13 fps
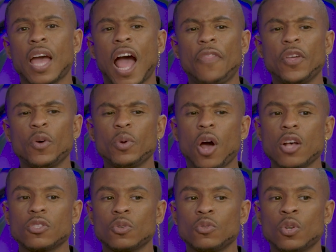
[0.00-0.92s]
I think we
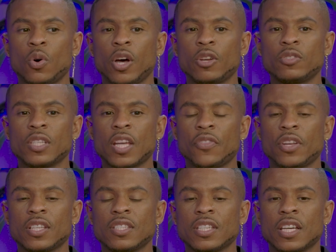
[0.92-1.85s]
also don't understand the
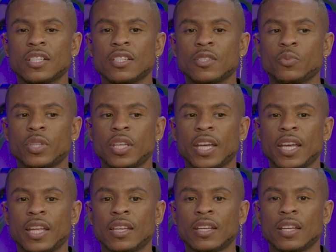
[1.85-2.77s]
distinctions
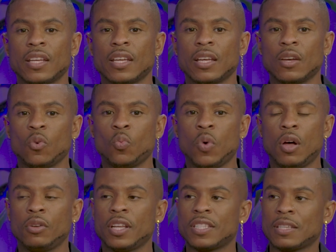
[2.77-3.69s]
within
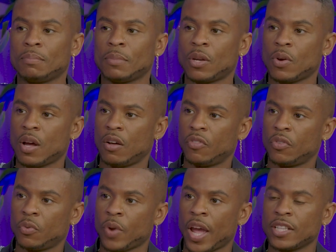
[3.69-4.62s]
wellness and mental health,
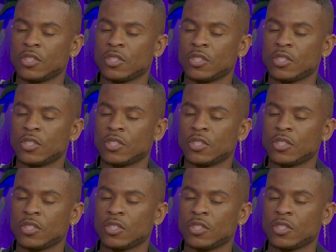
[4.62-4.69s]
right?